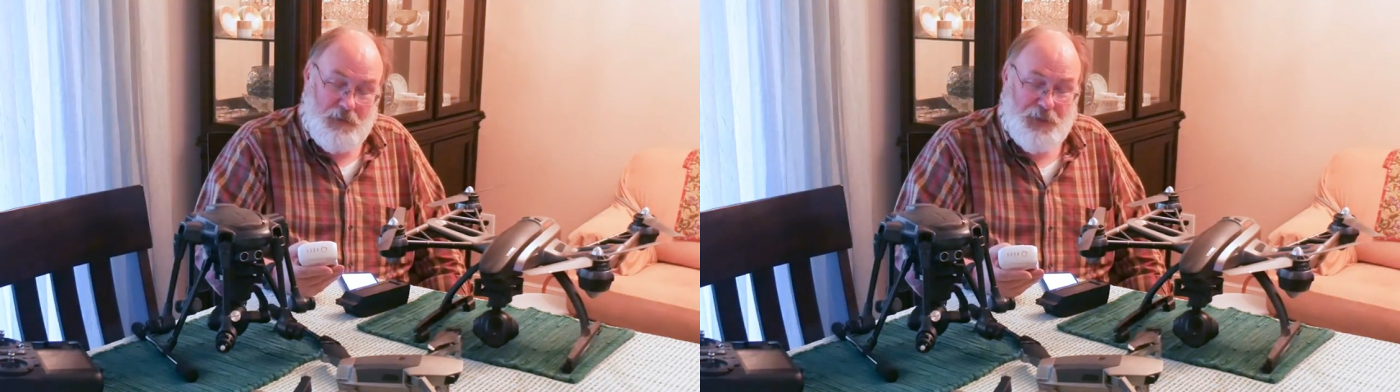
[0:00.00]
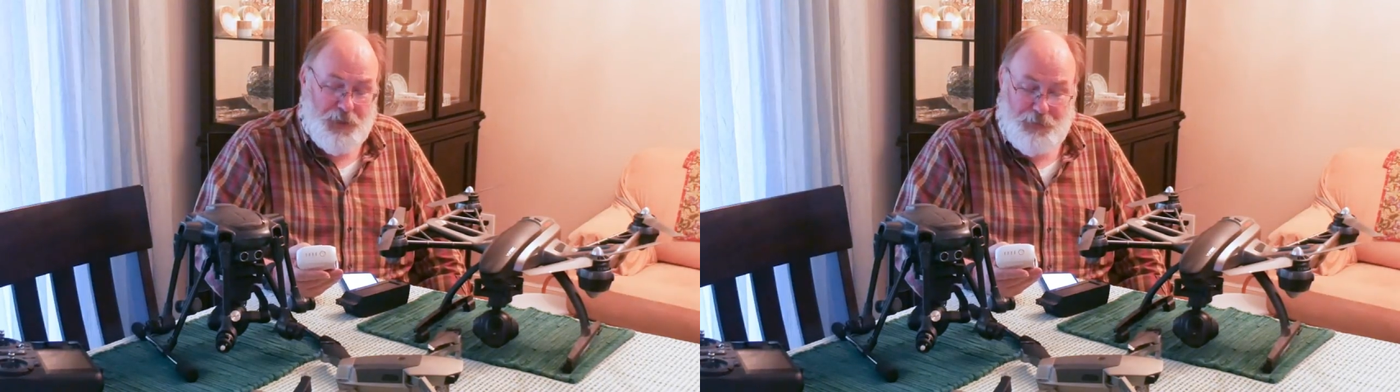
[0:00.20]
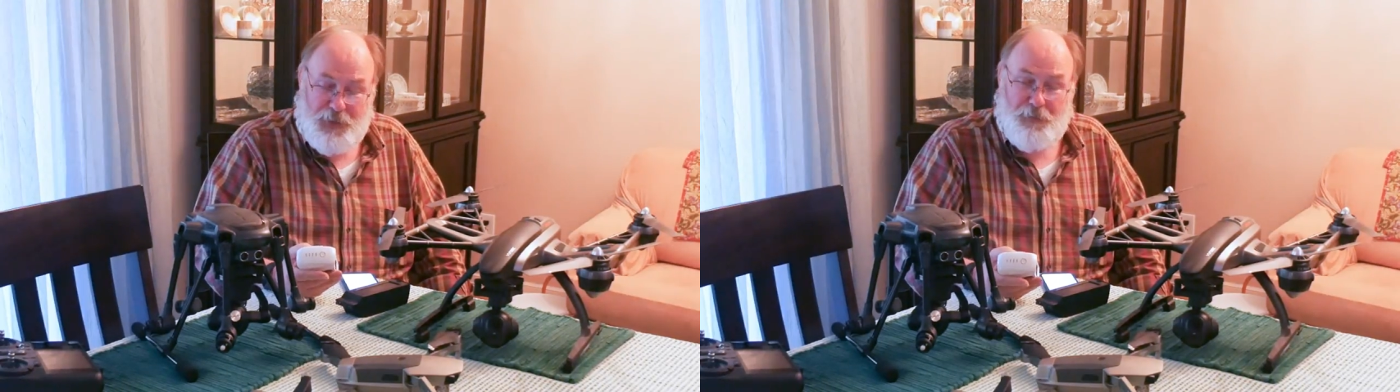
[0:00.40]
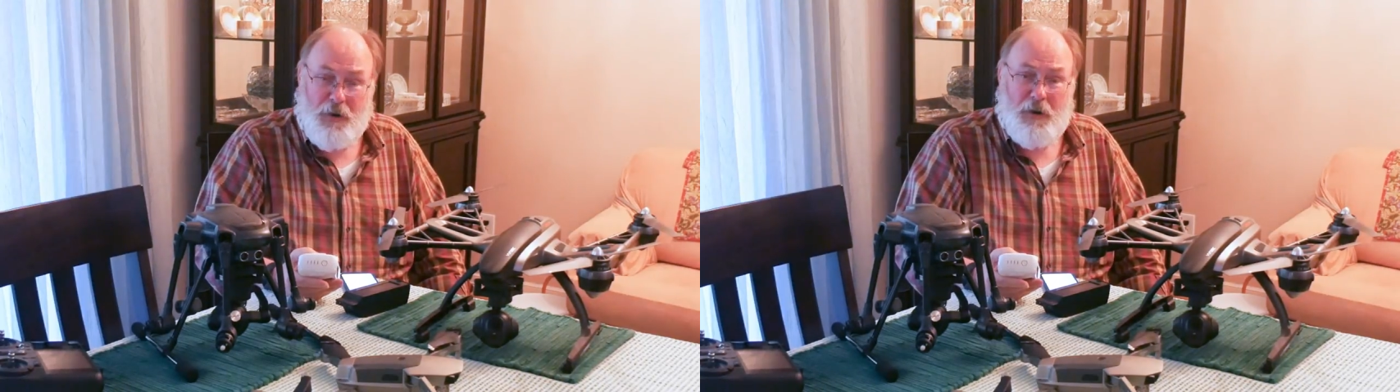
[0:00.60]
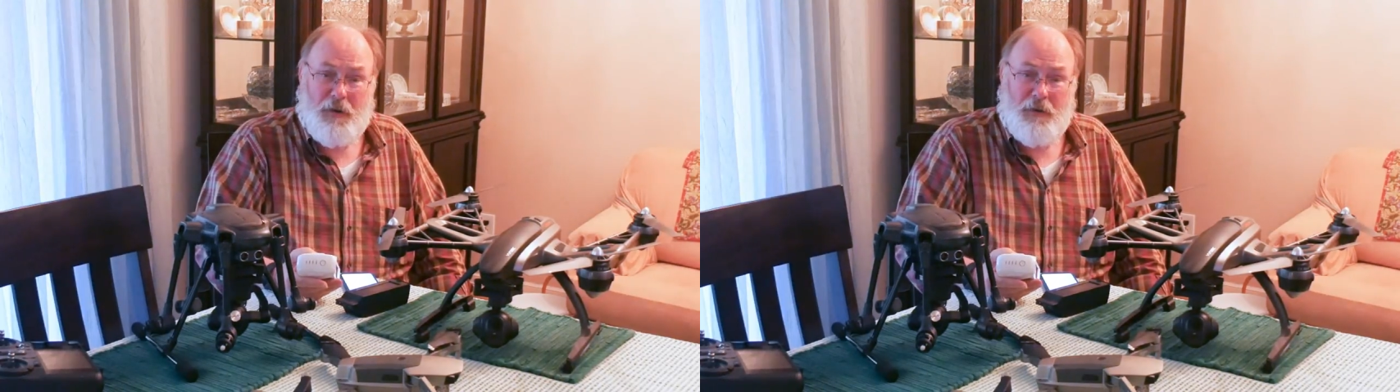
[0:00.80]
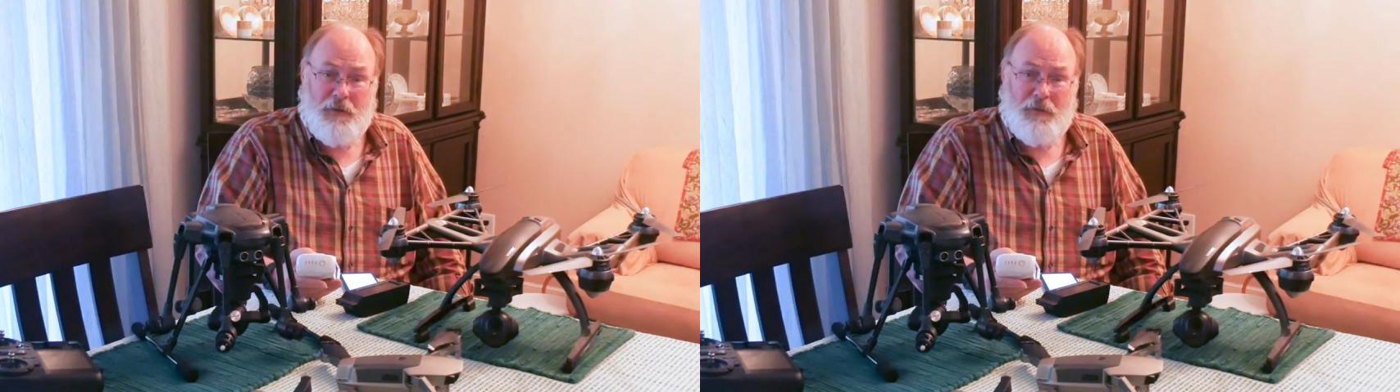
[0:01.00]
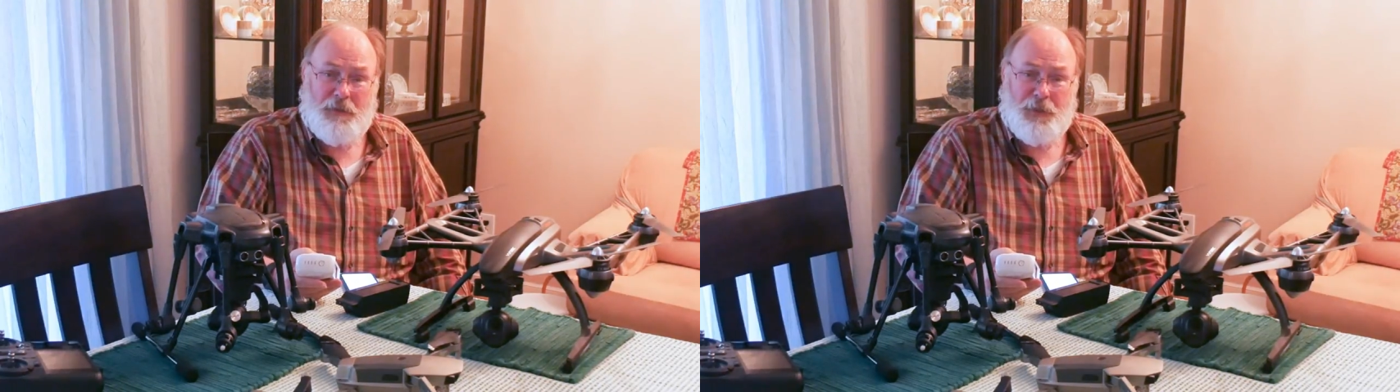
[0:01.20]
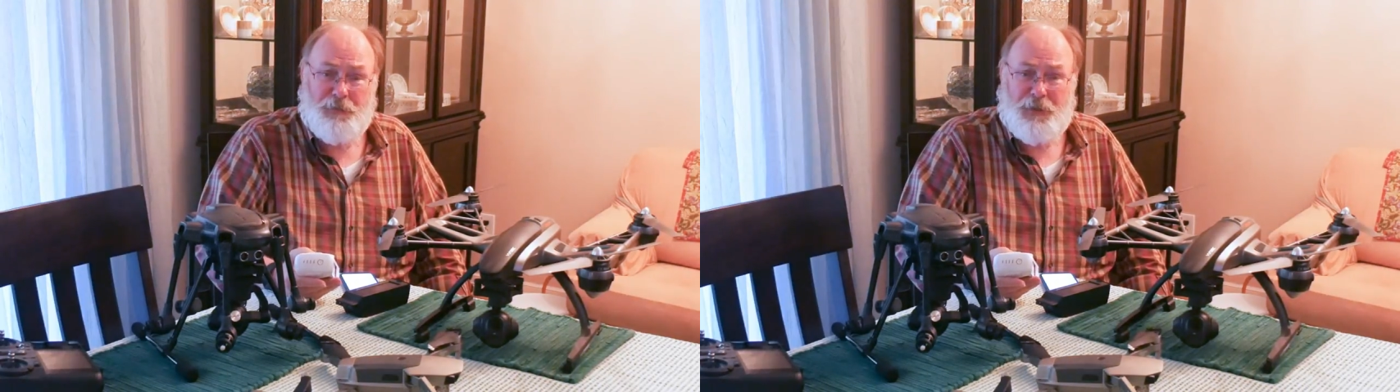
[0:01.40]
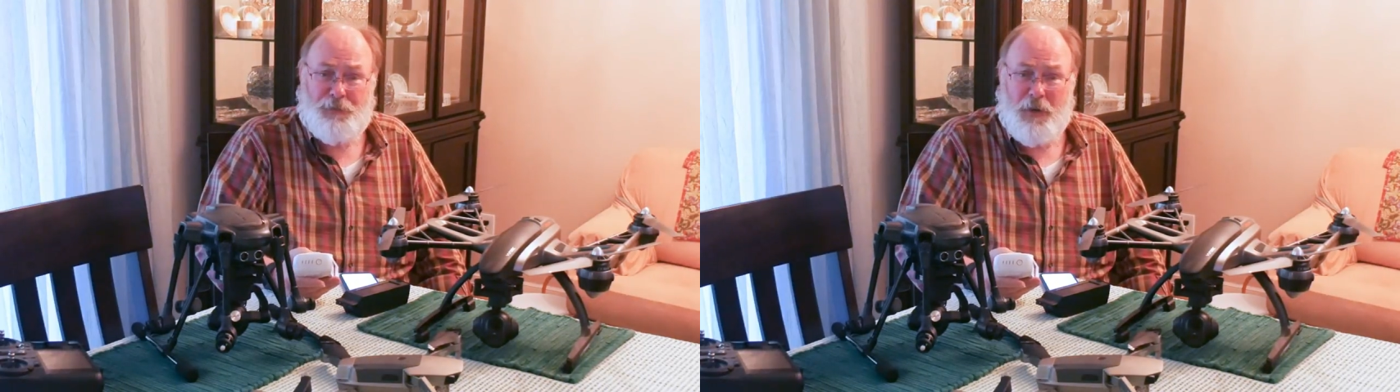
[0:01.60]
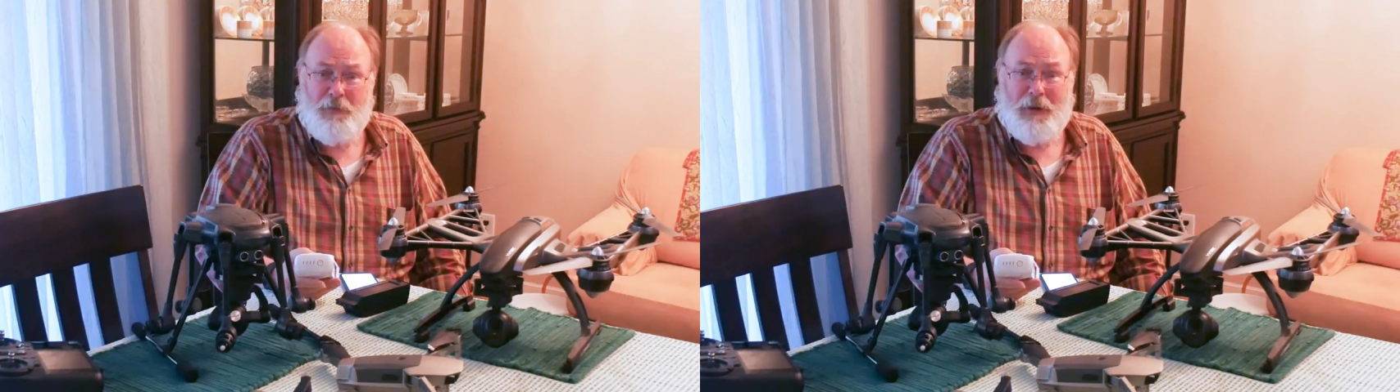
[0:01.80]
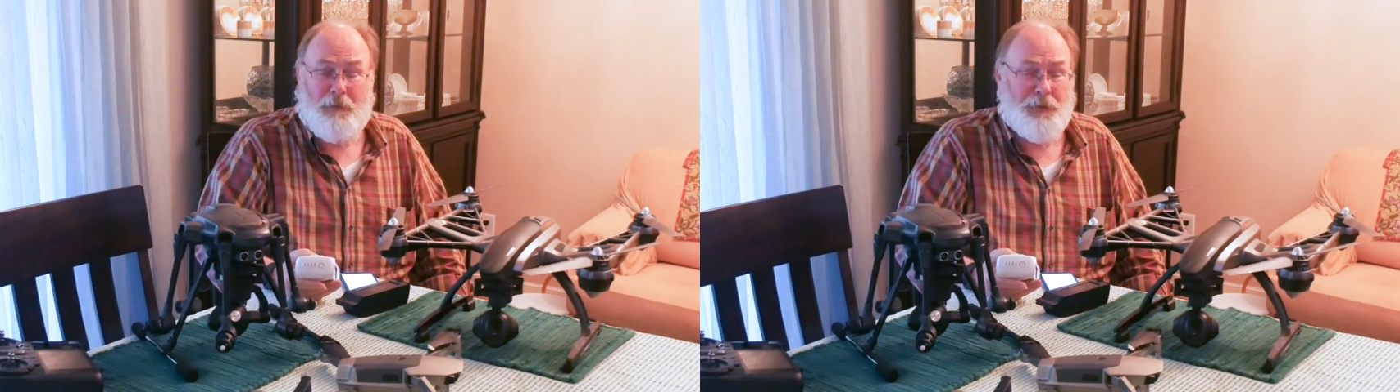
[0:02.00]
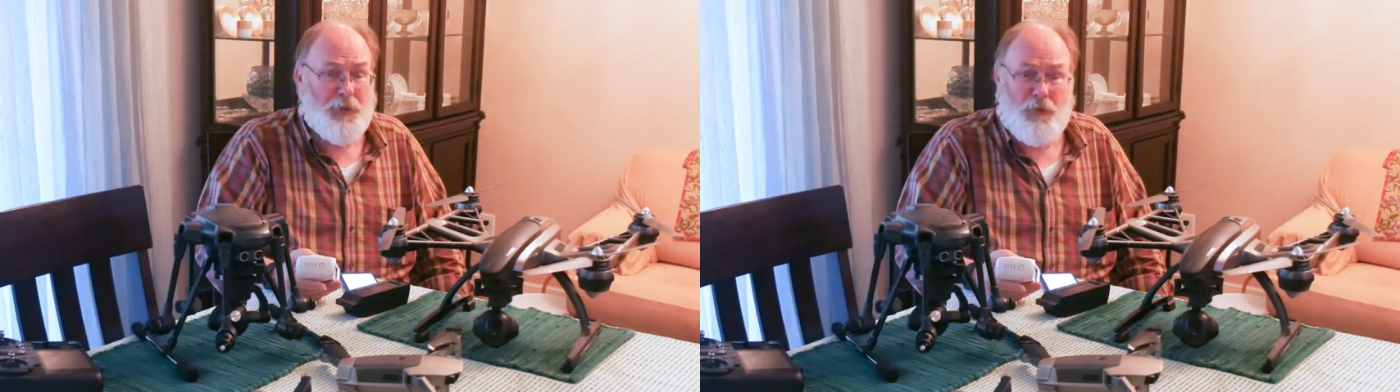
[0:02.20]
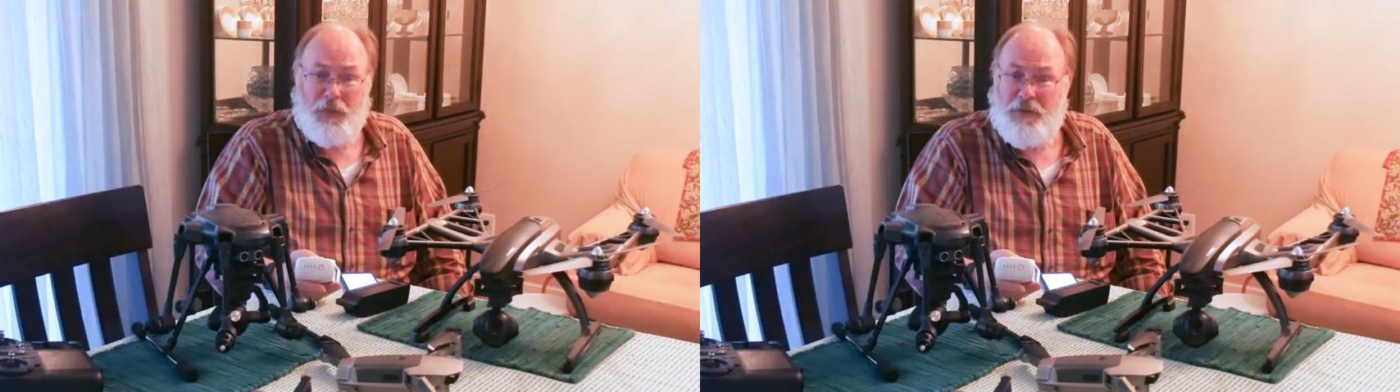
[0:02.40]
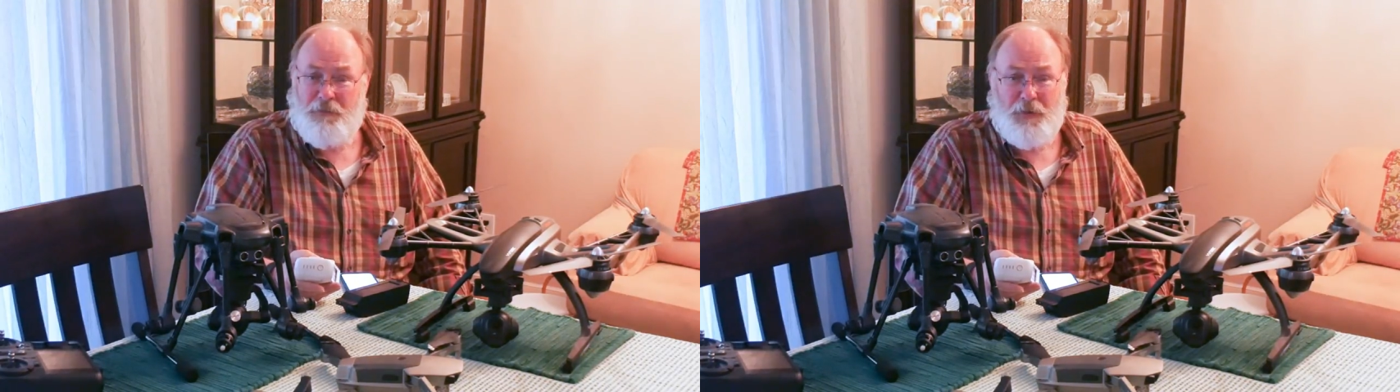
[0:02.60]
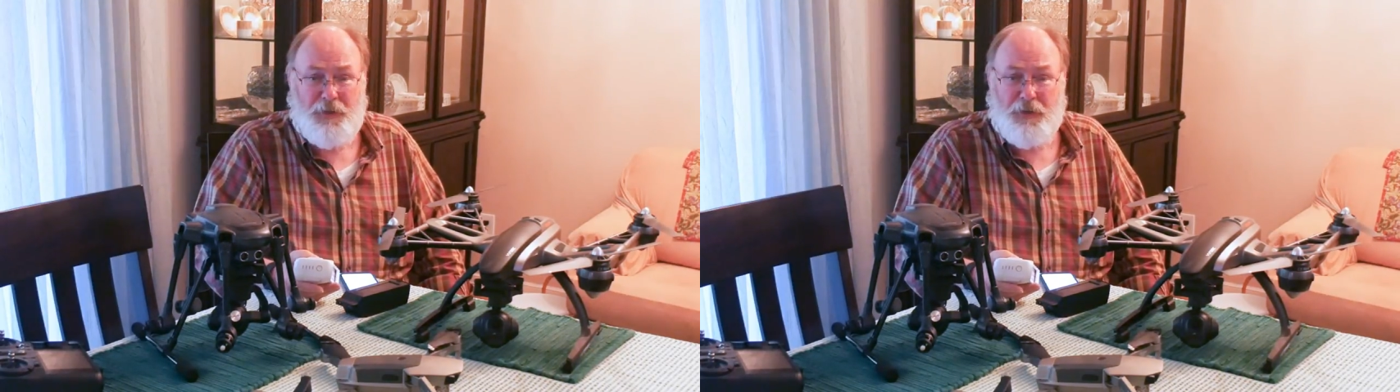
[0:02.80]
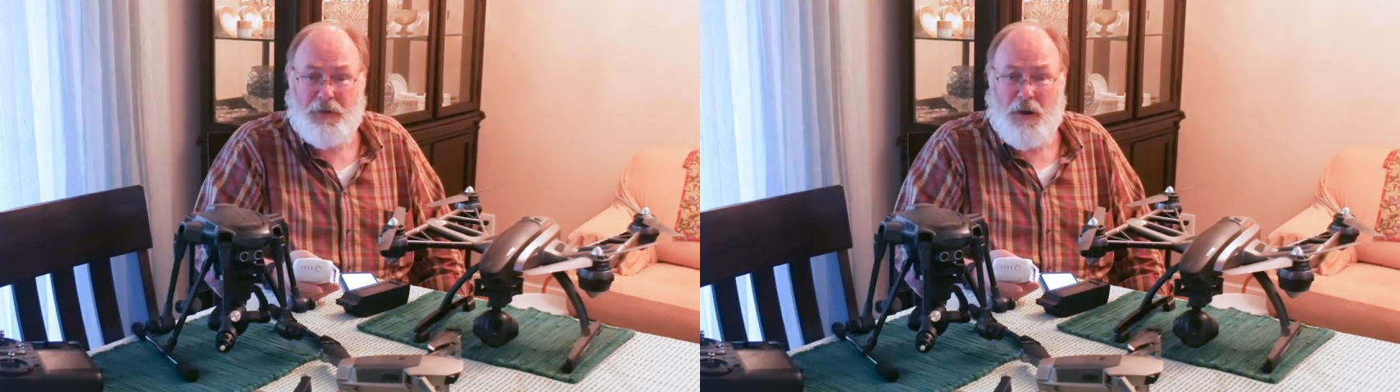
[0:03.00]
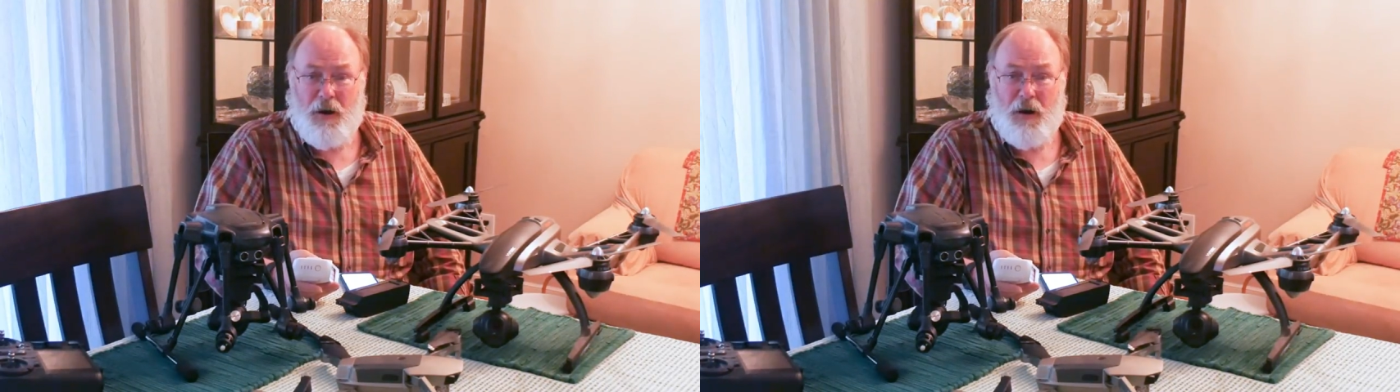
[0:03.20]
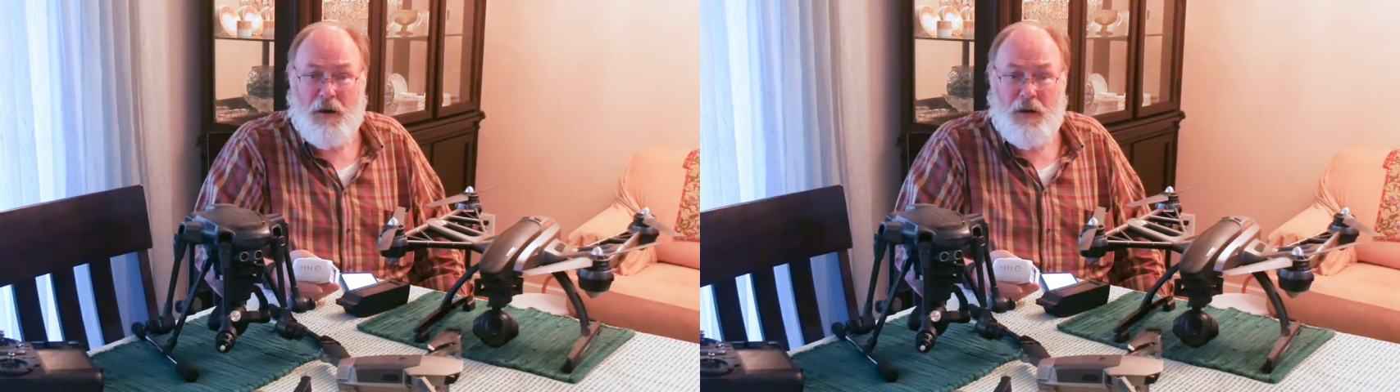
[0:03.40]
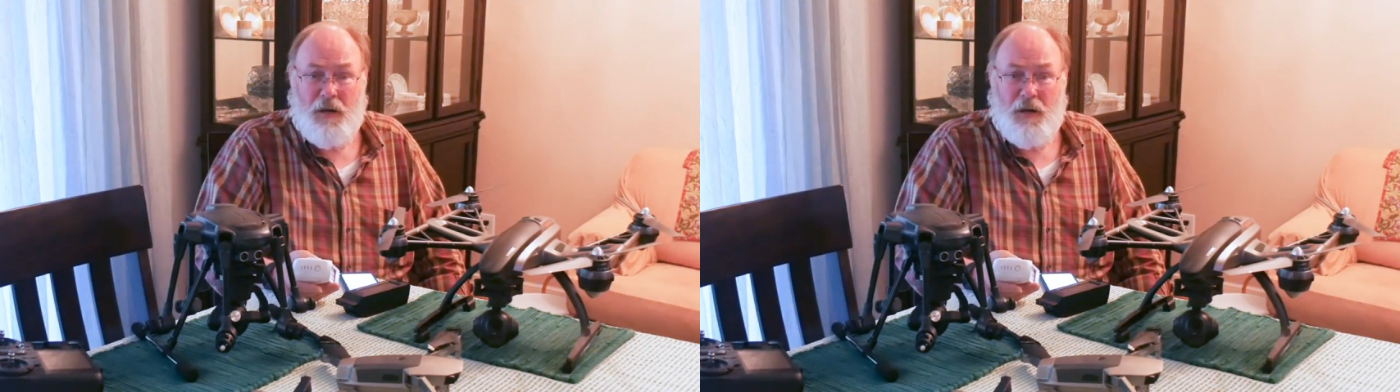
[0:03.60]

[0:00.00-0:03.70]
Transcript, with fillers: Just be smart. Just be smart about them. Don't leave them in your car.